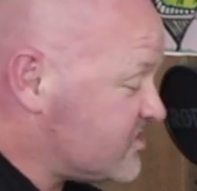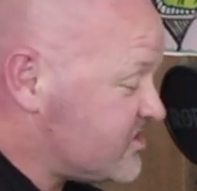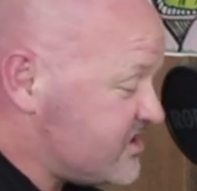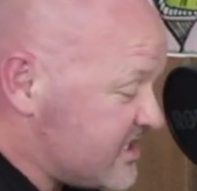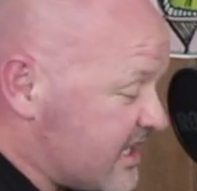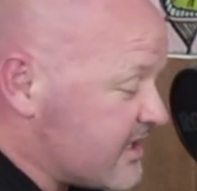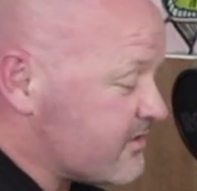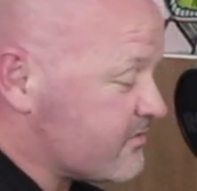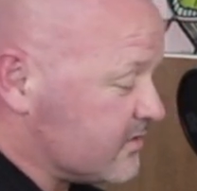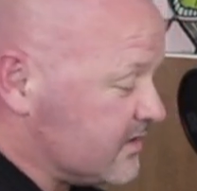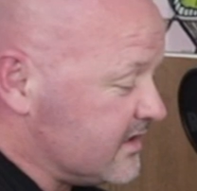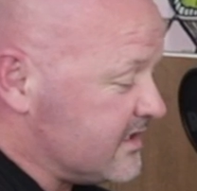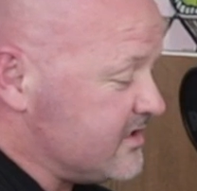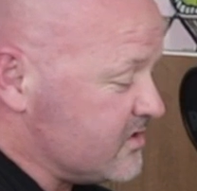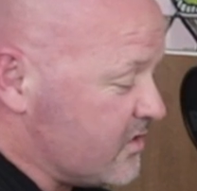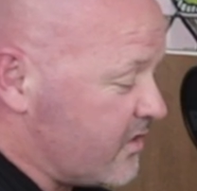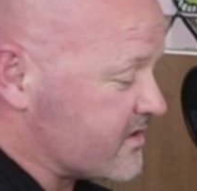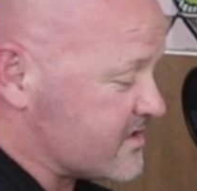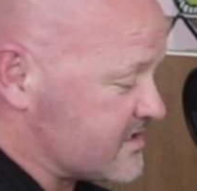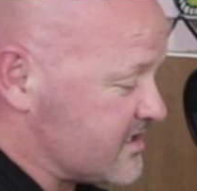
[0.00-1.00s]

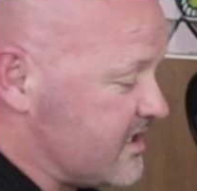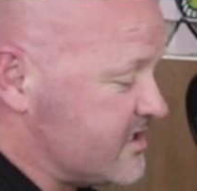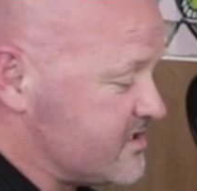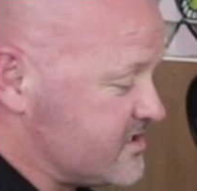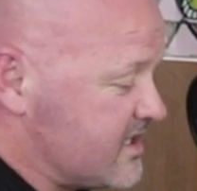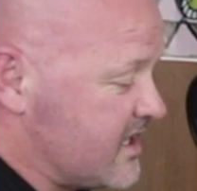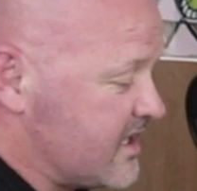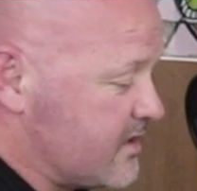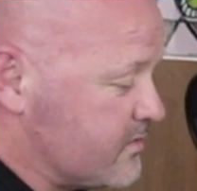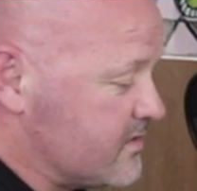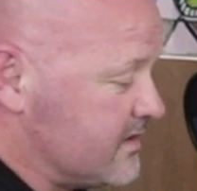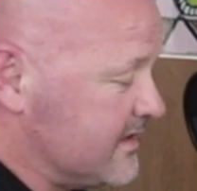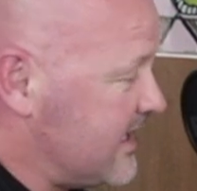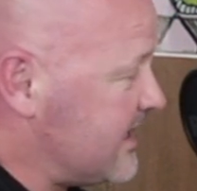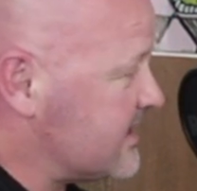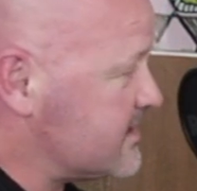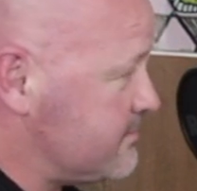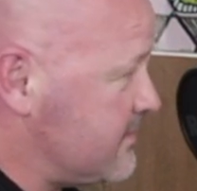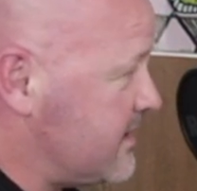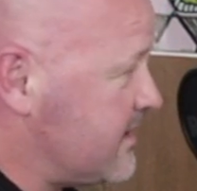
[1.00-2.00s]
generally not associated with a
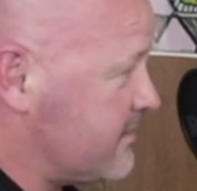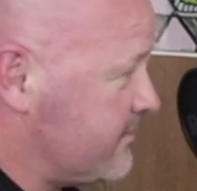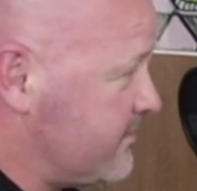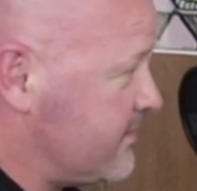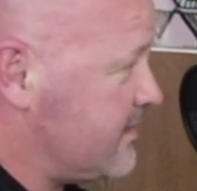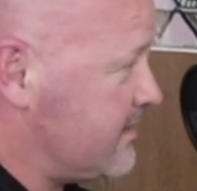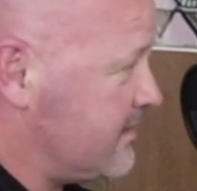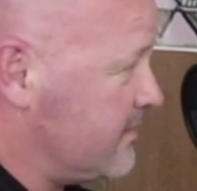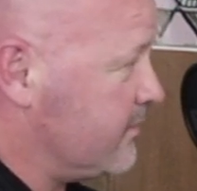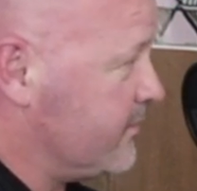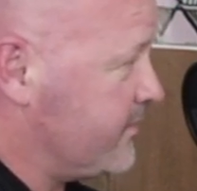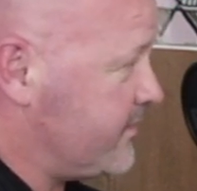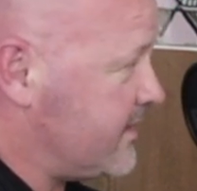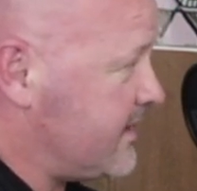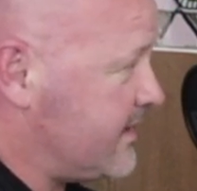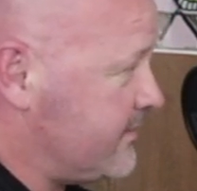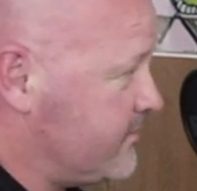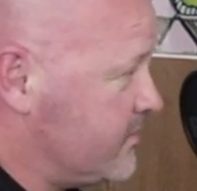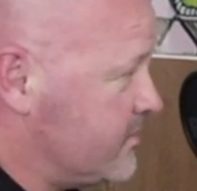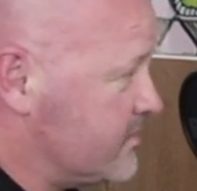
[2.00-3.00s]
large amount of health
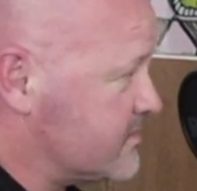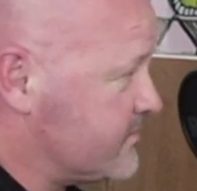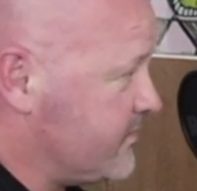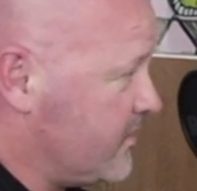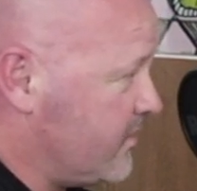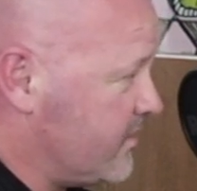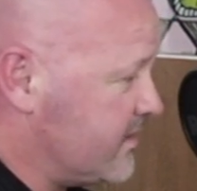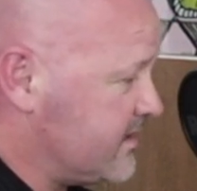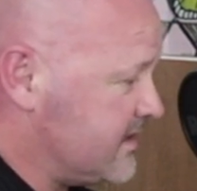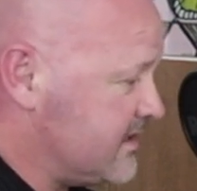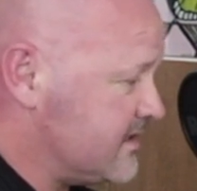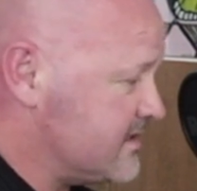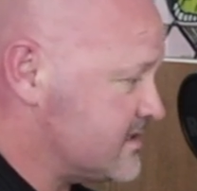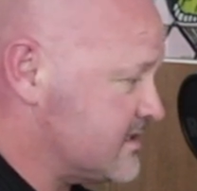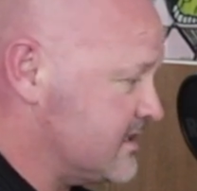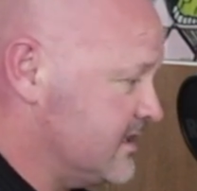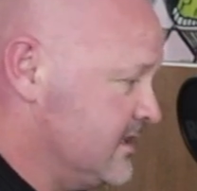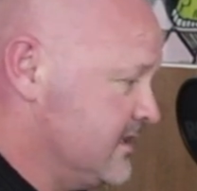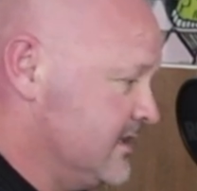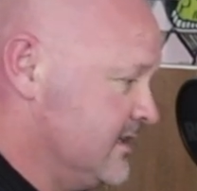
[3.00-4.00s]
adverse
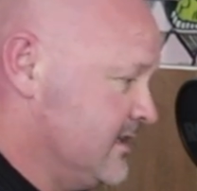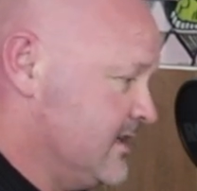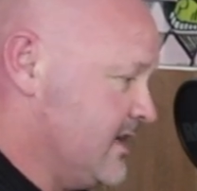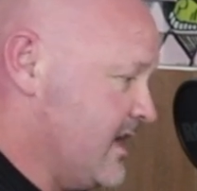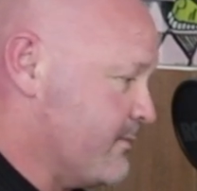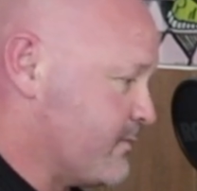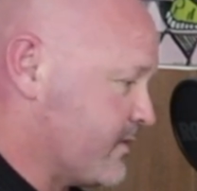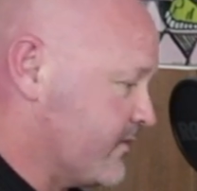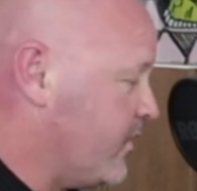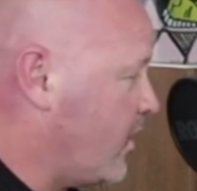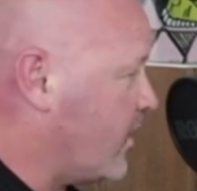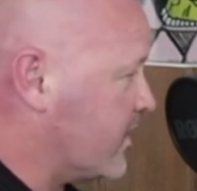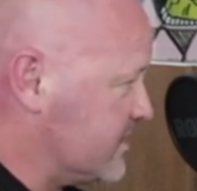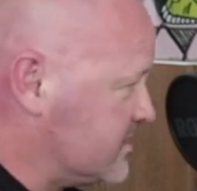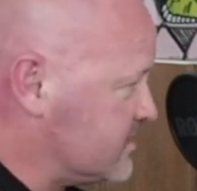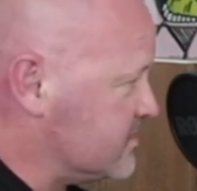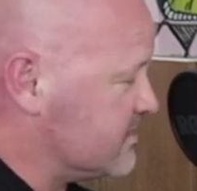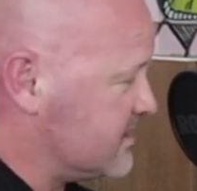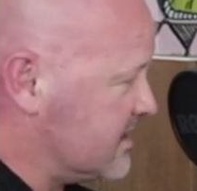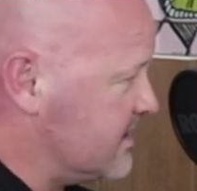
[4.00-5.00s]
findings.
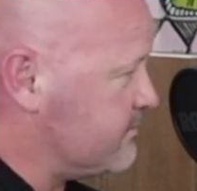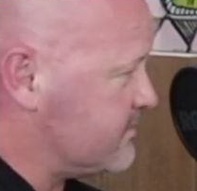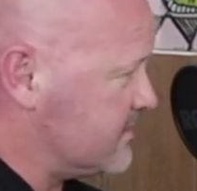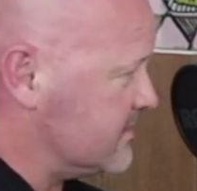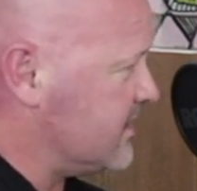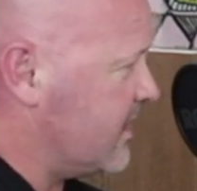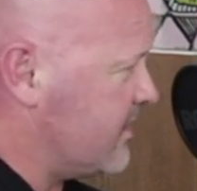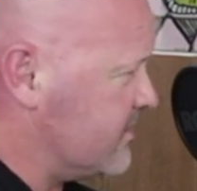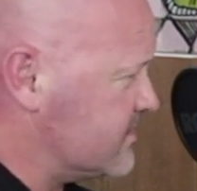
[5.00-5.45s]
provided you keep the